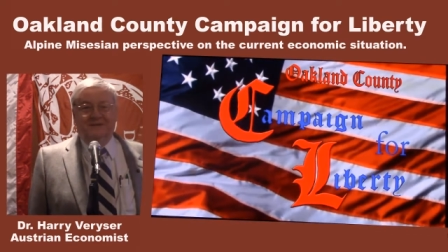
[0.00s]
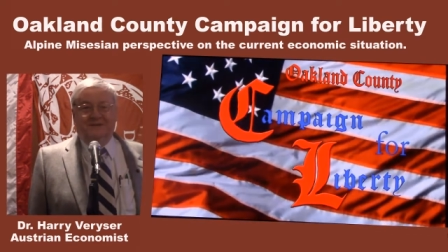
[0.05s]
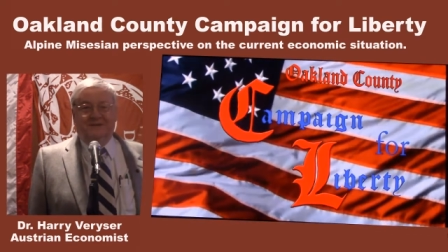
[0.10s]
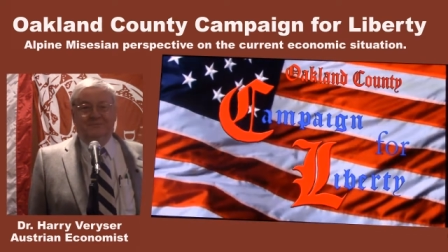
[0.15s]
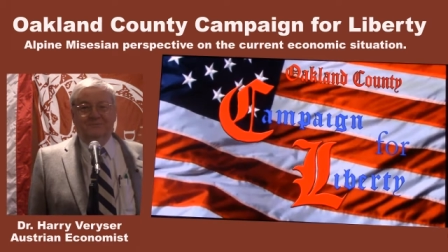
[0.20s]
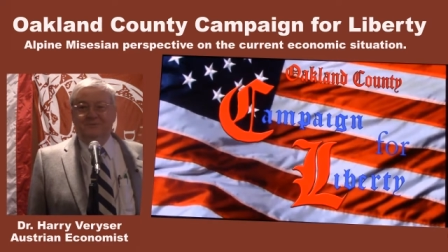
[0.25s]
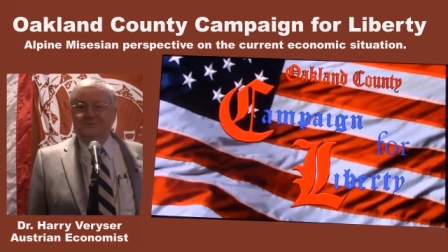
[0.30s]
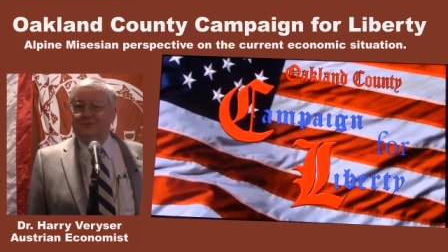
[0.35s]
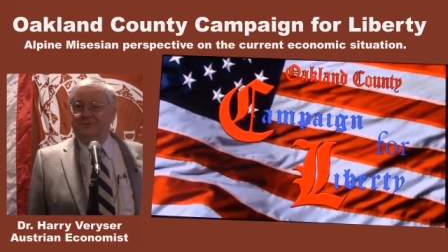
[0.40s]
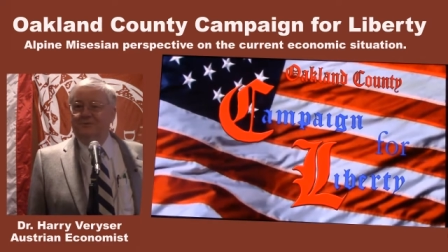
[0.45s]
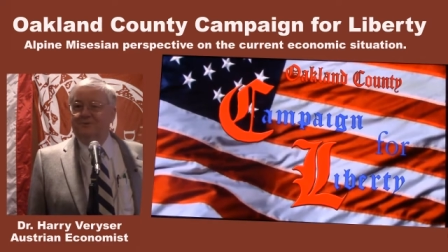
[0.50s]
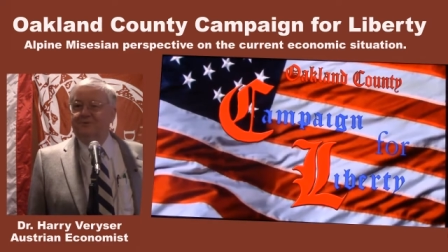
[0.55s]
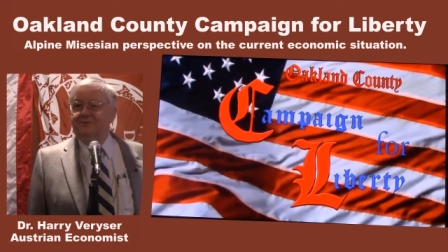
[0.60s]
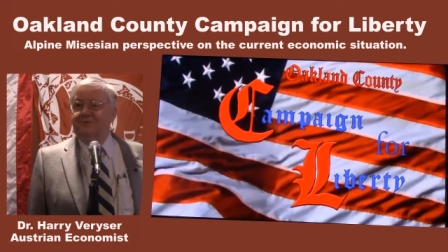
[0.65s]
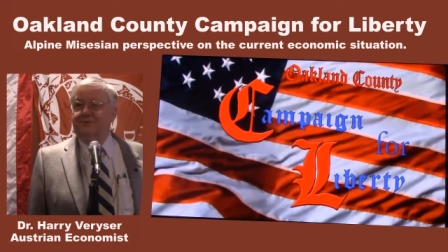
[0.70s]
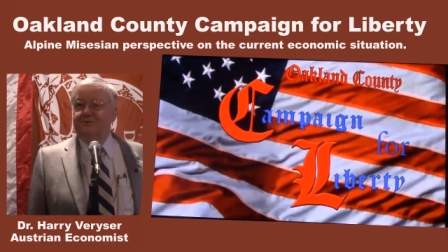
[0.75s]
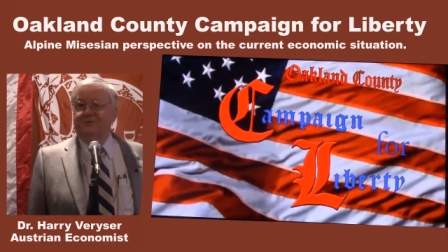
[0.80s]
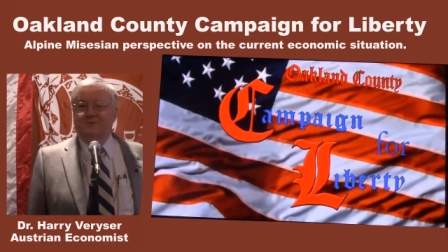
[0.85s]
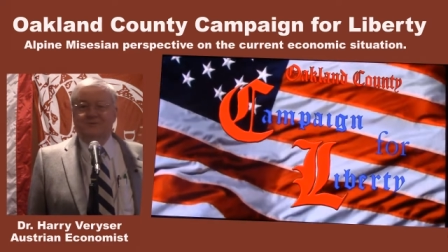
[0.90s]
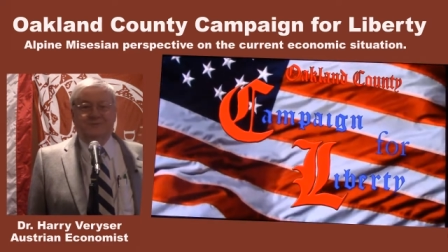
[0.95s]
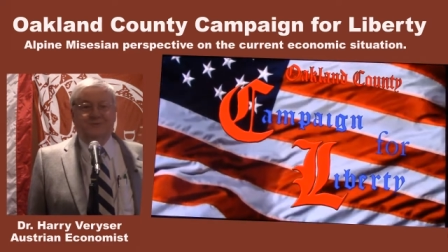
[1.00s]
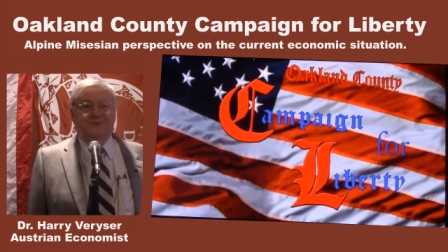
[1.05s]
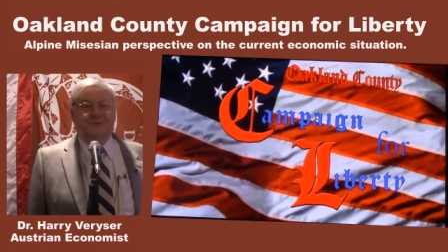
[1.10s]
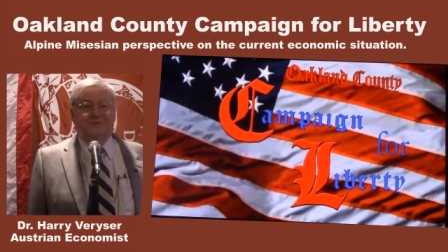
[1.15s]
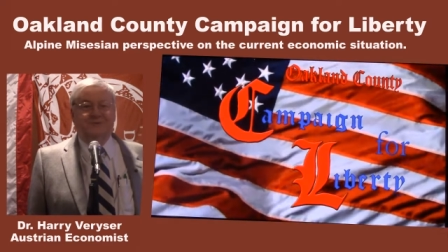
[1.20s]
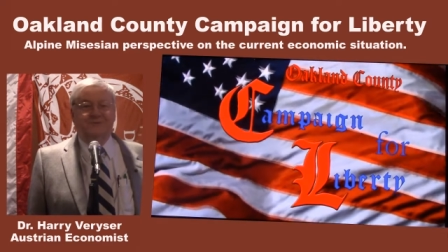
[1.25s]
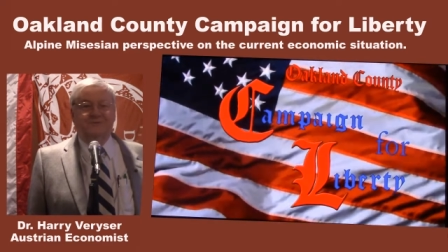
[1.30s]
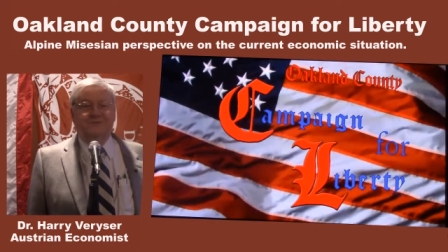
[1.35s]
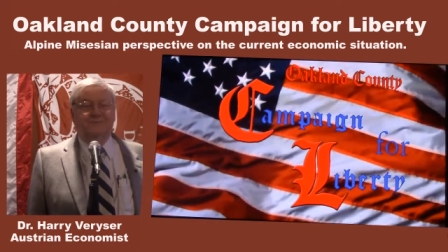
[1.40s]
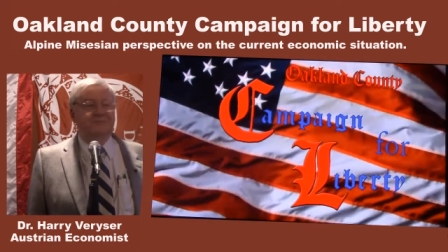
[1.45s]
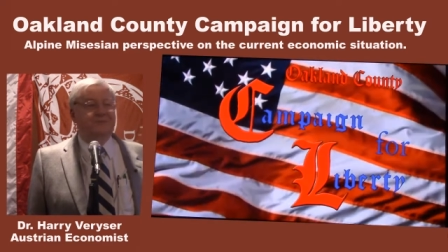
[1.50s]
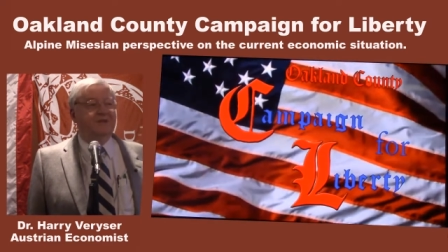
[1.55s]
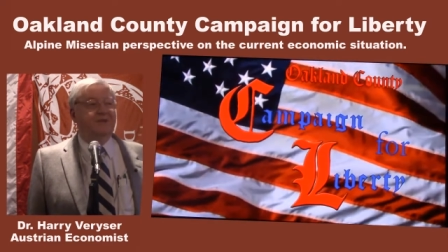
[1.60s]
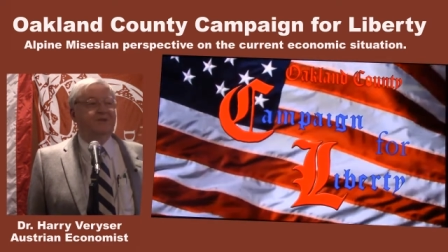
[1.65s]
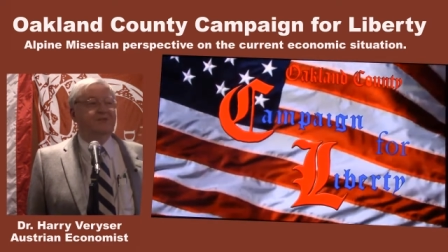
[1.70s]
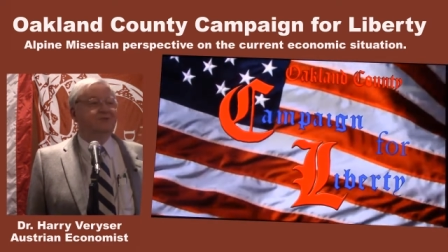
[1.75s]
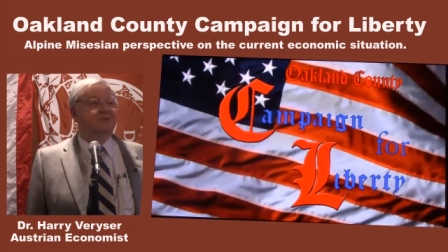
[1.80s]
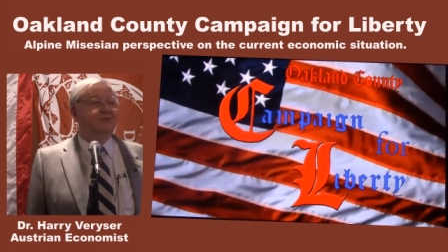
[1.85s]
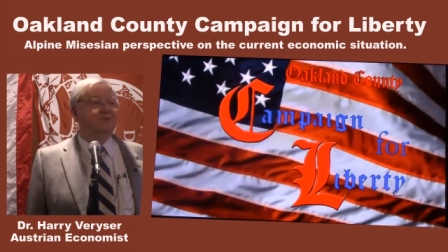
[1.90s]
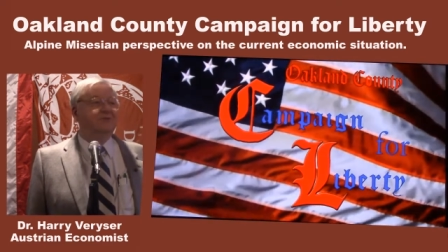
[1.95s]
I wouldn't know whether they're conspirators, but
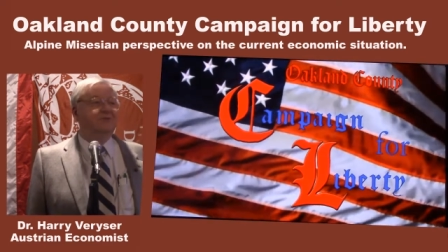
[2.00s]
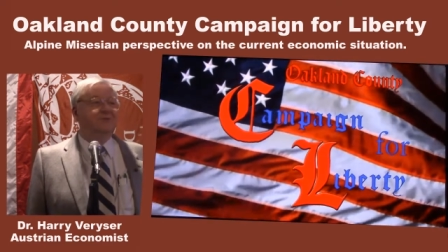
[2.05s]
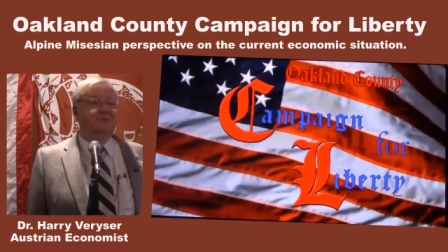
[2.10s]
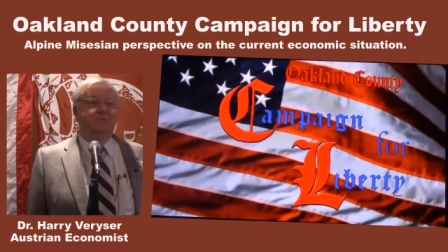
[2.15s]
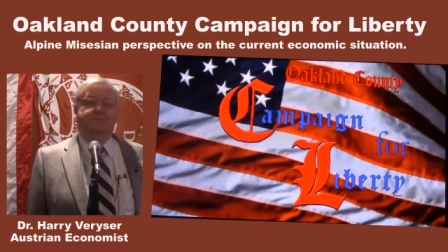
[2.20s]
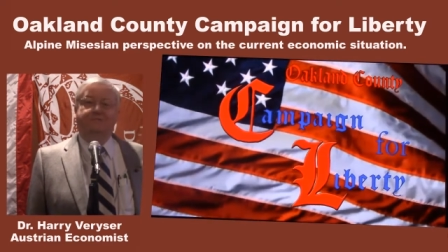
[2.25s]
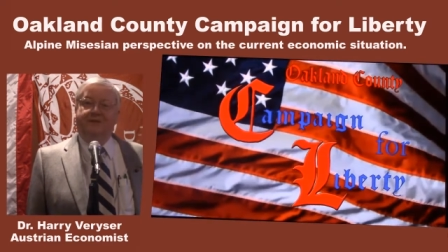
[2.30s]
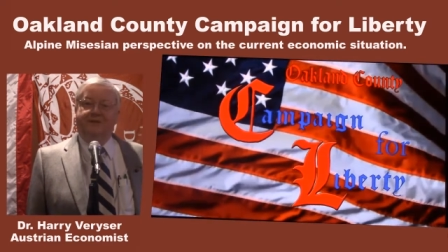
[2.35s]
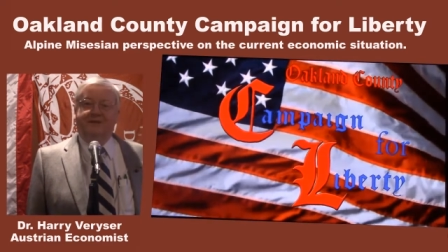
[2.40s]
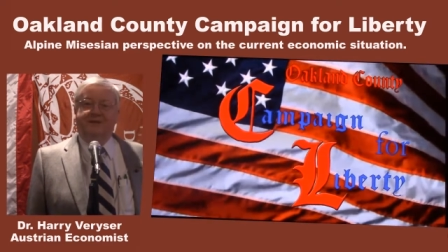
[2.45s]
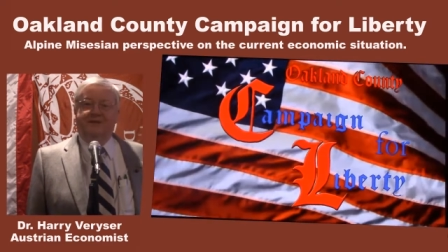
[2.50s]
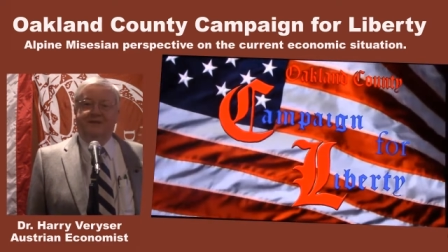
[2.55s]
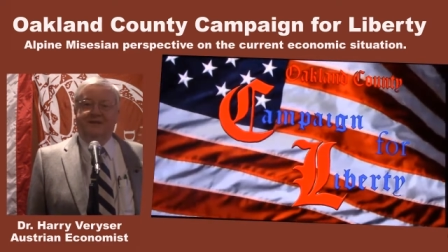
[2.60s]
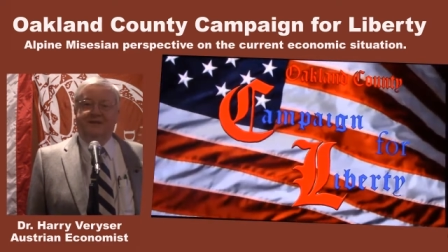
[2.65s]
I'd say they're completely